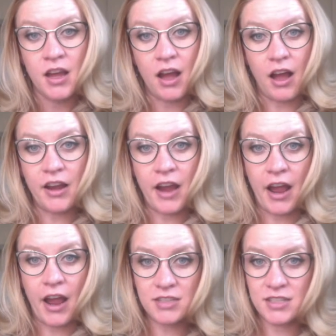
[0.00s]
on
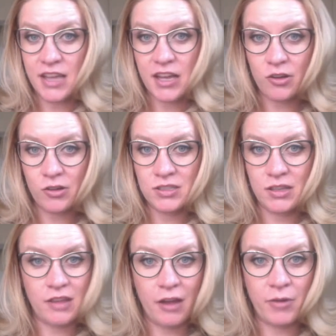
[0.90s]
how to set goals so
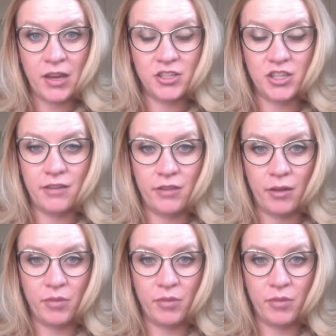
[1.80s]
that we achieve them,